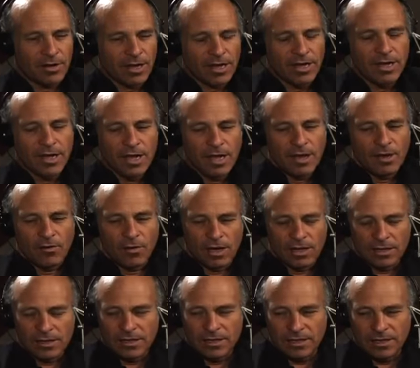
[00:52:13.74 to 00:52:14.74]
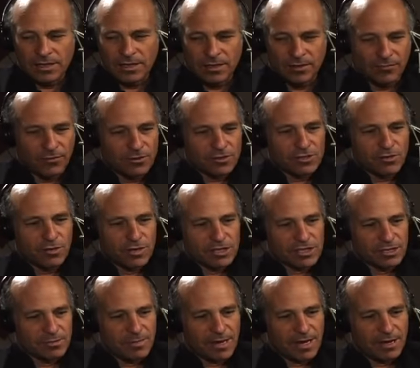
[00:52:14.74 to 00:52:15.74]
Okay. Well, the the first
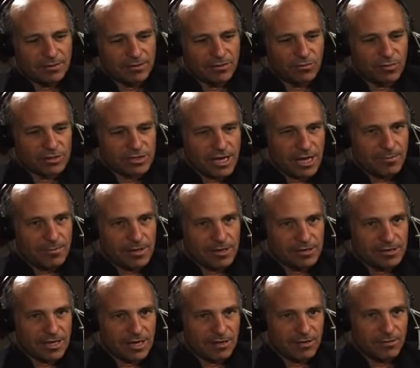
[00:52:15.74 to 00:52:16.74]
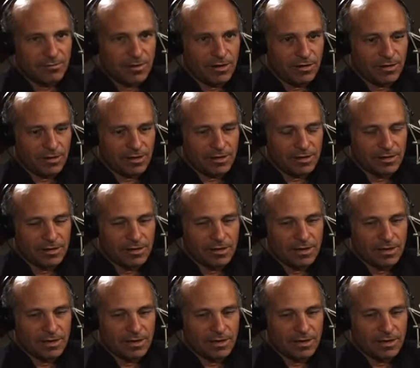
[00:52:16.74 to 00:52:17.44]
question about what's happening in South America.